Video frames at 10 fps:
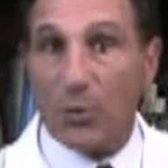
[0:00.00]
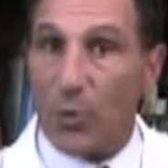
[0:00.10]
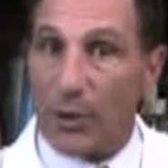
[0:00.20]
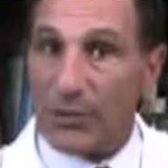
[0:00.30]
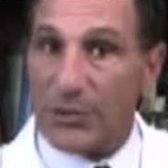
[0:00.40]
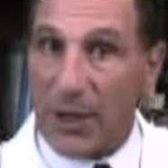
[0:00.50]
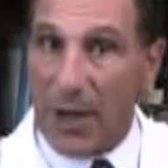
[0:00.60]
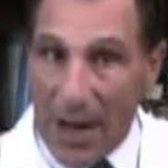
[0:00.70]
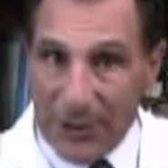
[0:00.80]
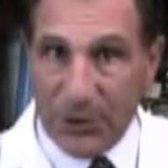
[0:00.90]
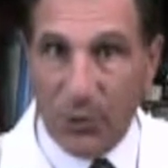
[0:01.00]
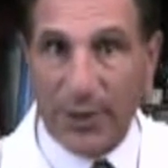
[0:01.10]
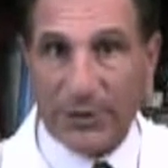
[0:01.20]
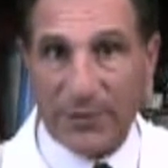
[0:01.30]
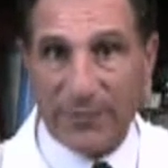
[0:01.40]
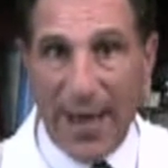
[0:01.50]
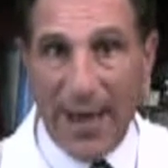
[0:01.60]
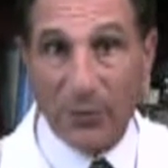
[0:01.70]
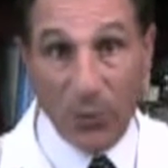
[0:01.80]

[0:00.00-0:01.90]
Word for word: What is the consequence of that?